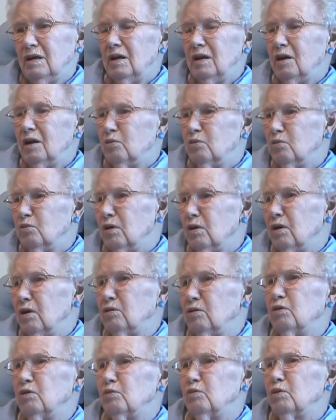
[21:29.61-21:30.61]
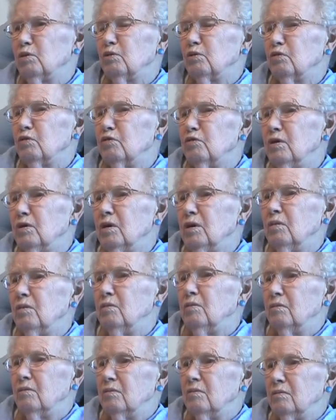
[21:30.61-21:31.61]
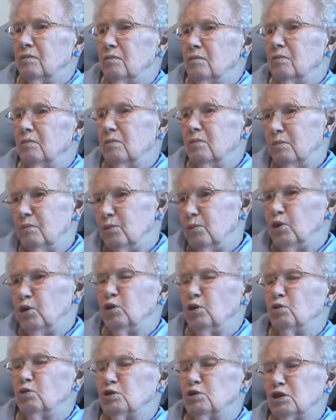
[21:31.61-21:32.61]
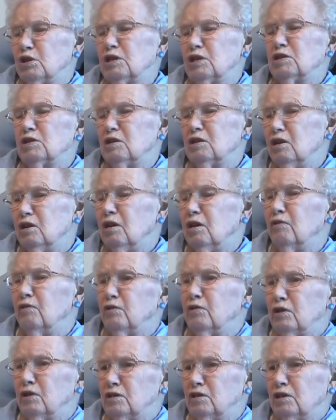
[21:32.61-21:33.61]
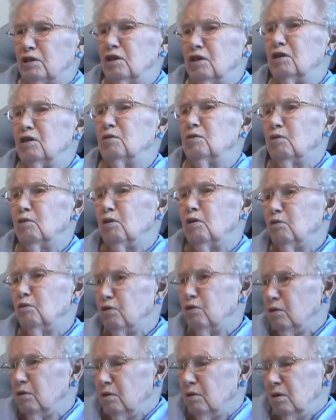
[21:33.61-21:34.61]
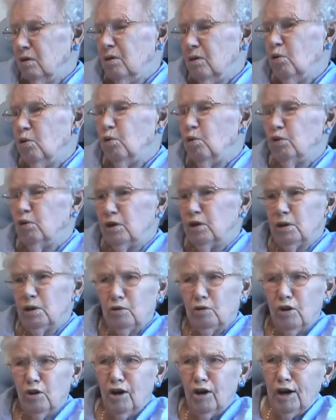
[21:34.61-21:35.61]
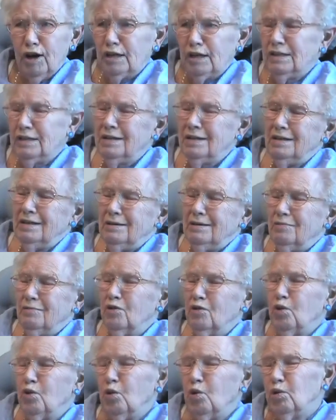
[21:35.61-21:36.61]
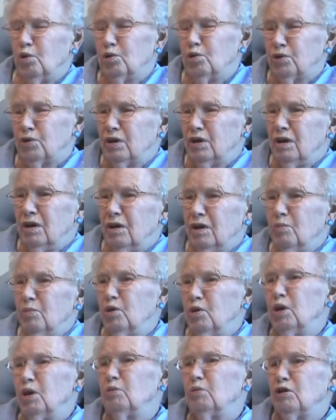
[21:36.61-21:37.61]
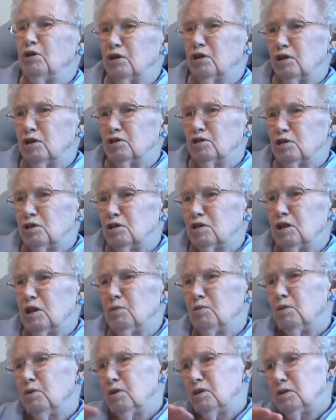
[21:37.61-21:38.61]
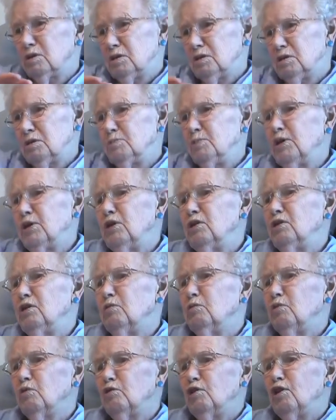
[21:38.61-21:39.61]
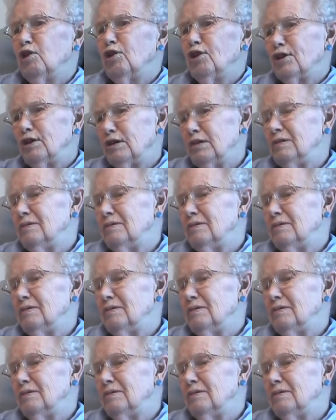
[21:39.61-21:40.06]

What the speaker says: And I can remember putting those things in the oven and taking them out with a hold, they were hot, with a holder, putting them on the kitchen table and spreading them with lard.